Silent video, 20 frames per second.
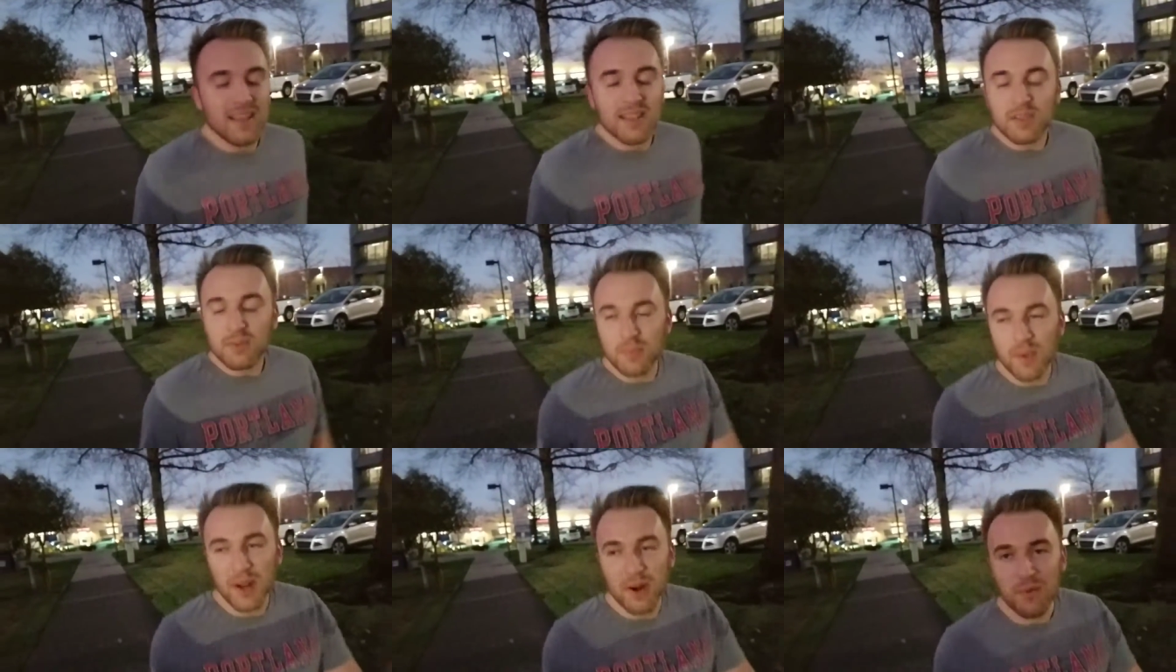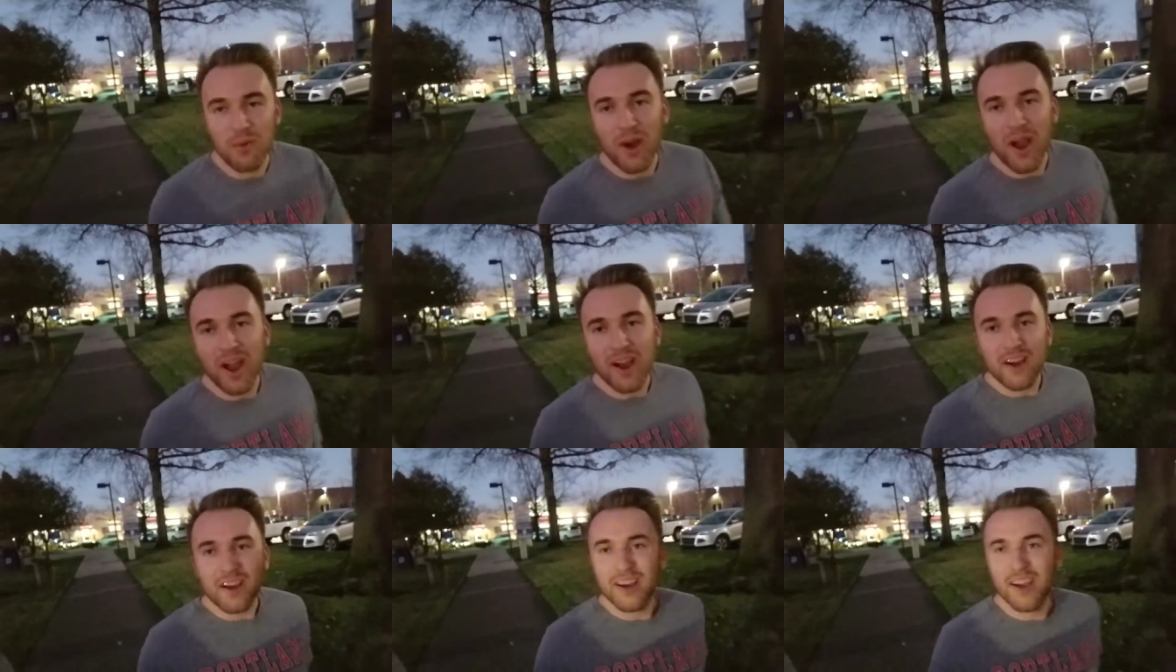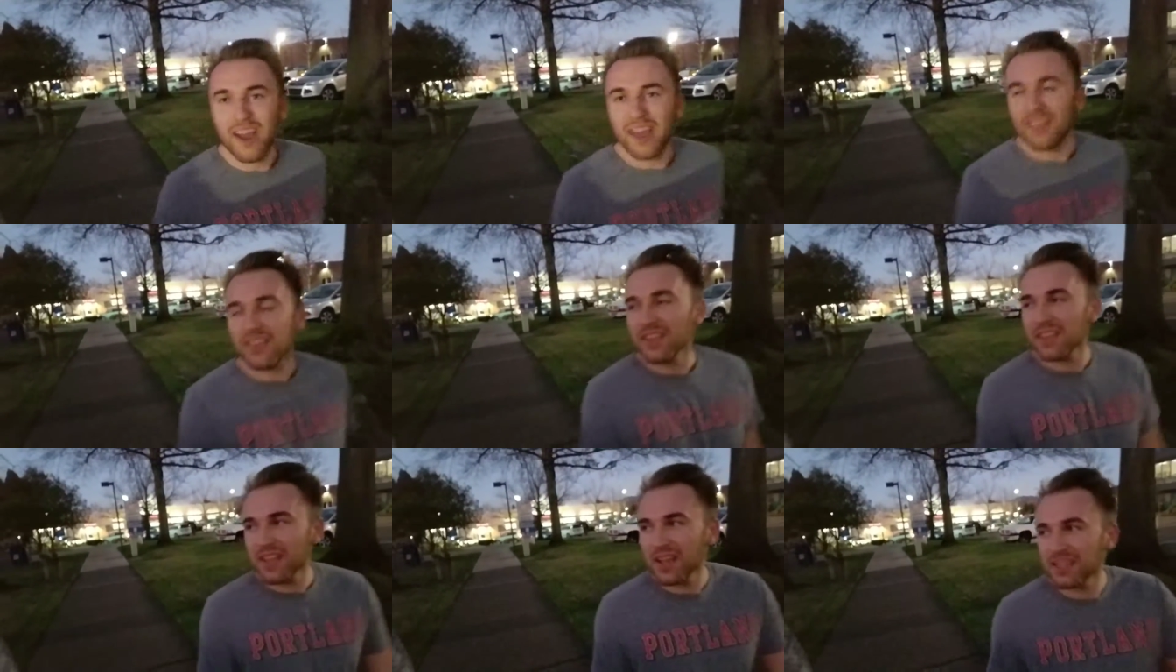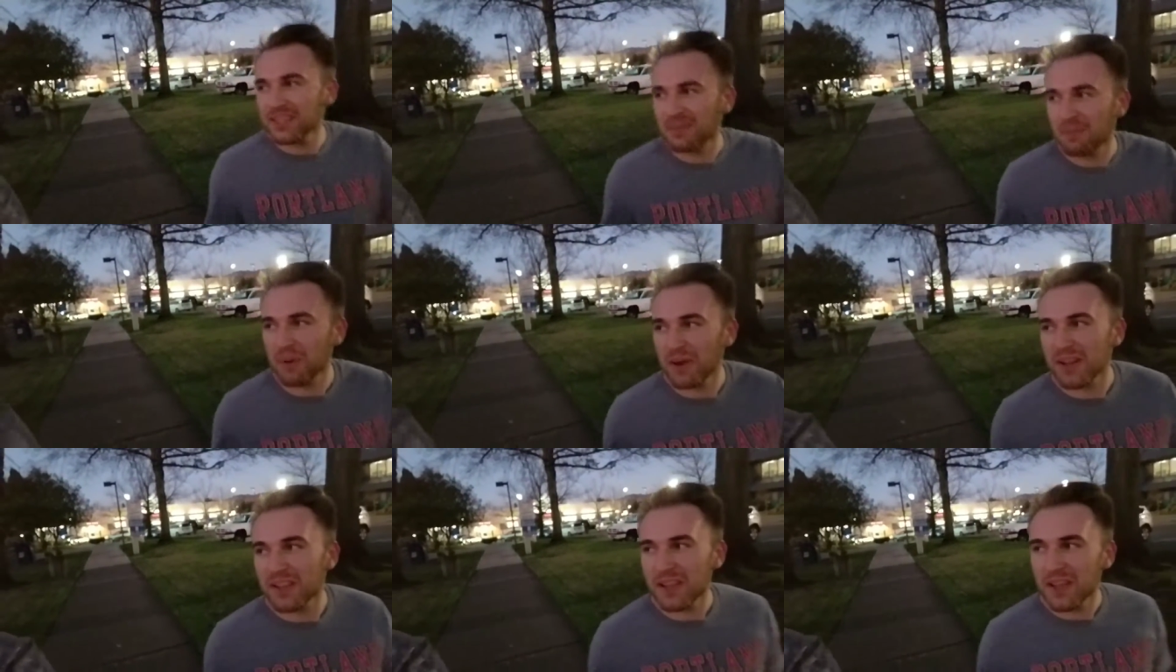It's been a while. I think that was
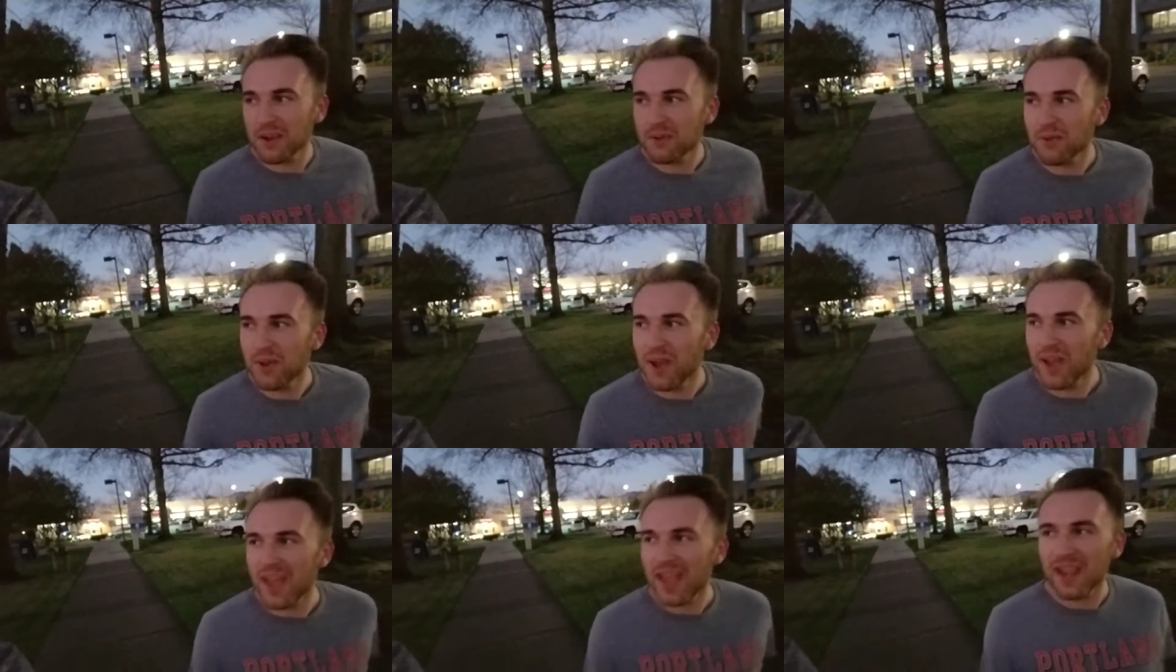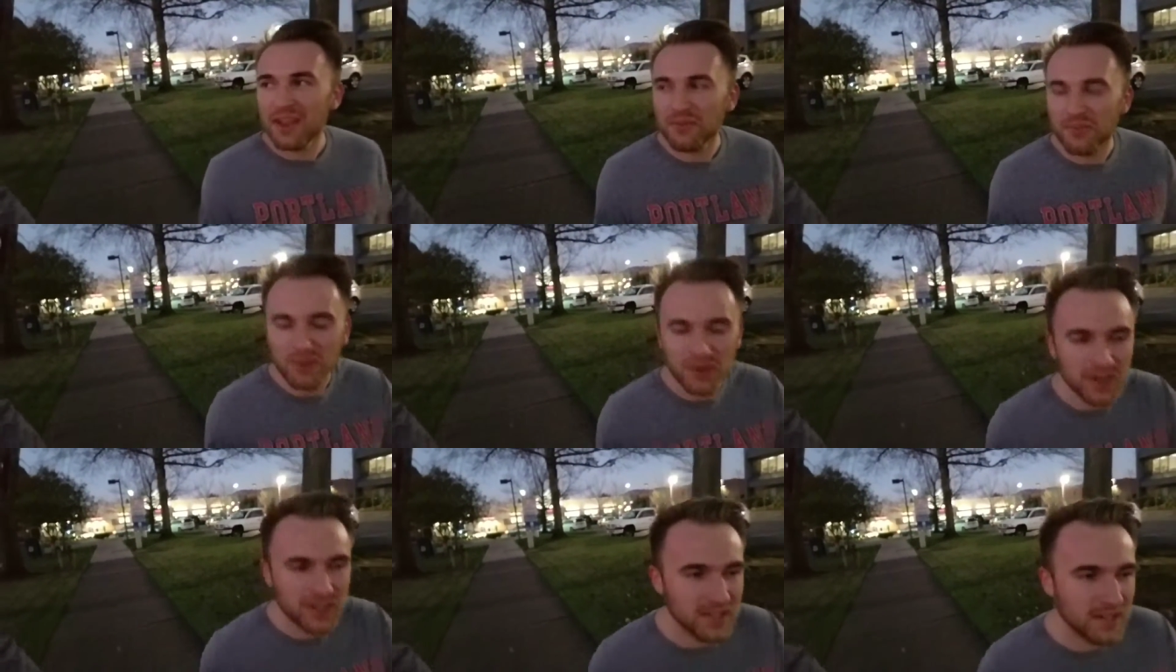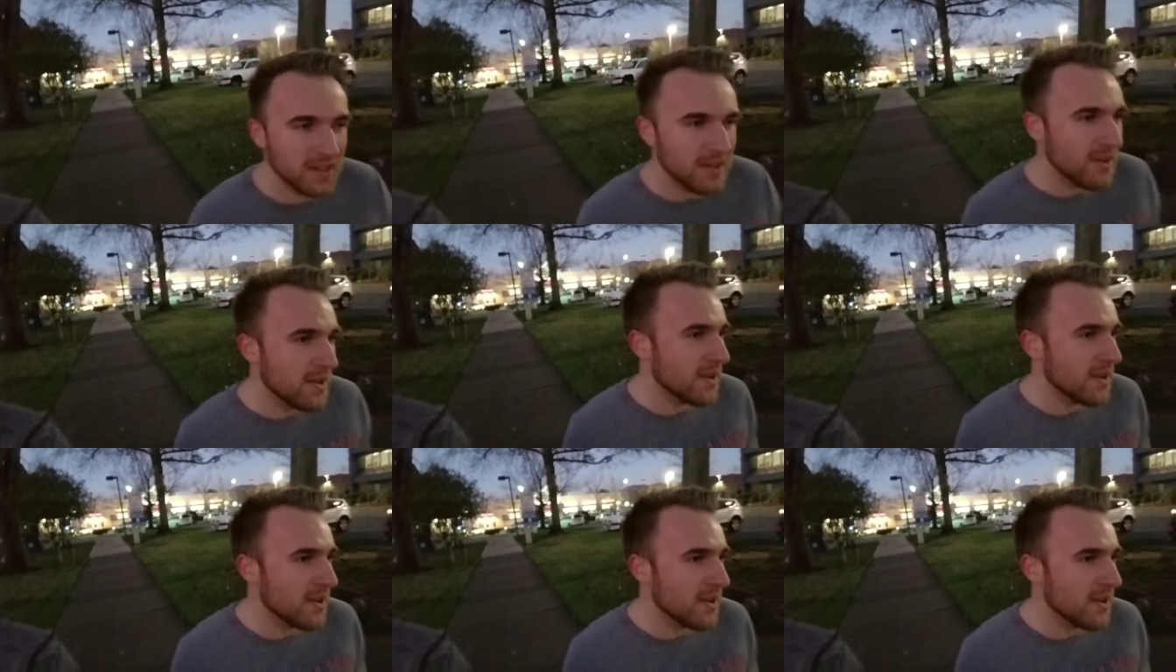pretty good. What, 842?